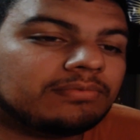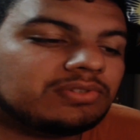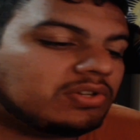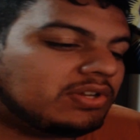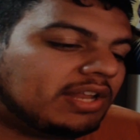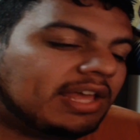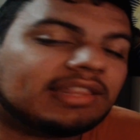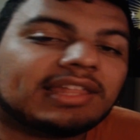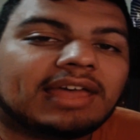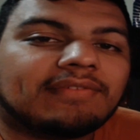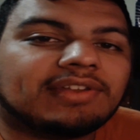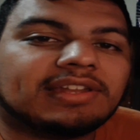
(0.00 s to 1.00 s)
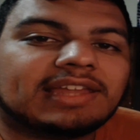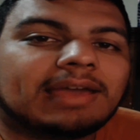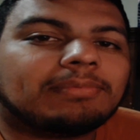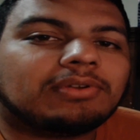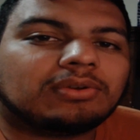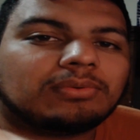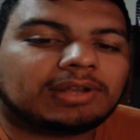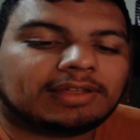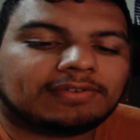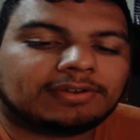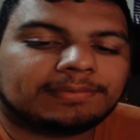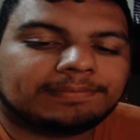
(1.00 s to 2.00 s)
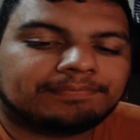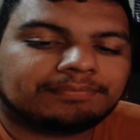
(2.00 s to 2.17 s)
So you're going to have an adapter or whatever.